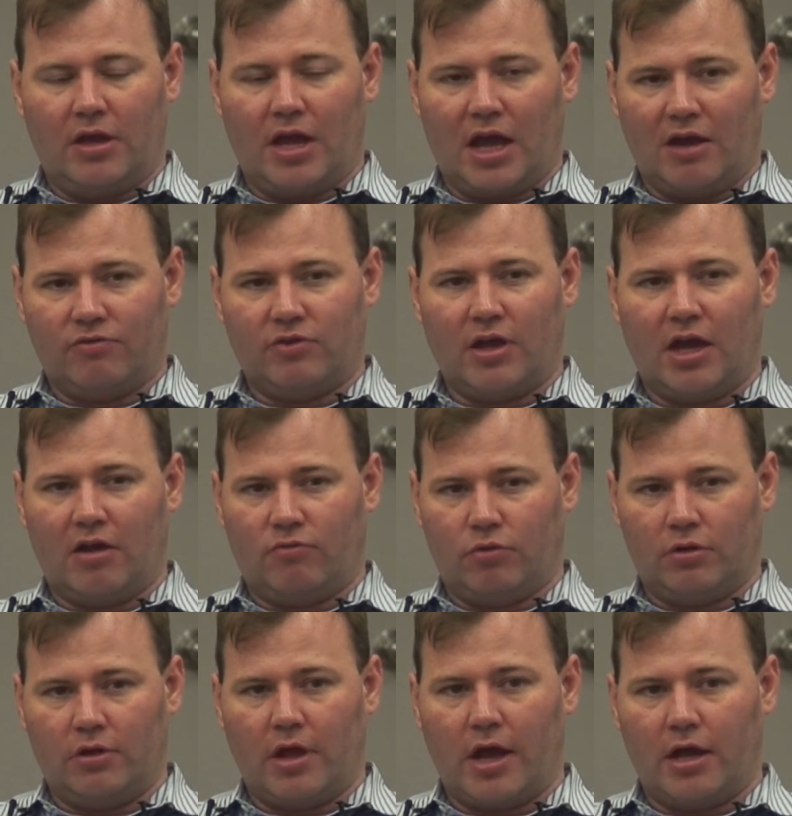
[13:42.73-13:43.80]
They have to have
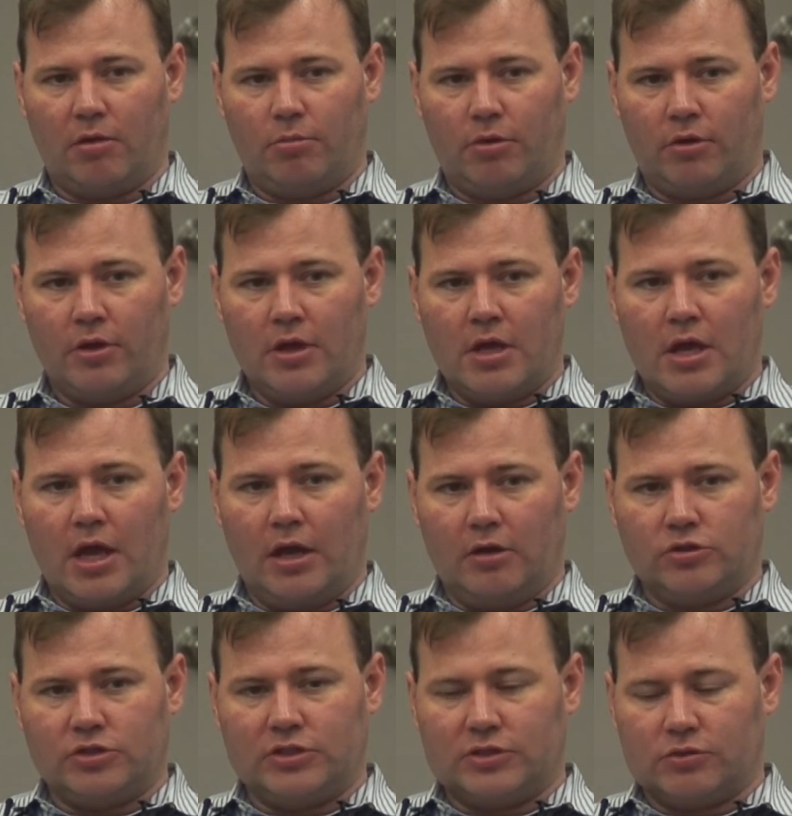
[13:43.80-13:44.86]
reliable
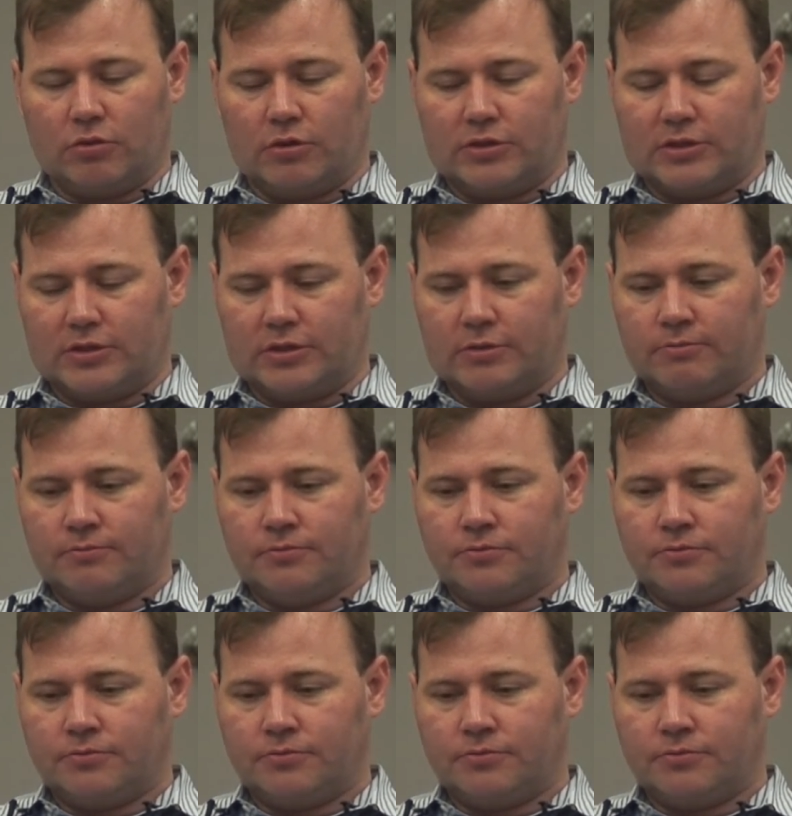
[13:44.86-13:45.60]
energy sources.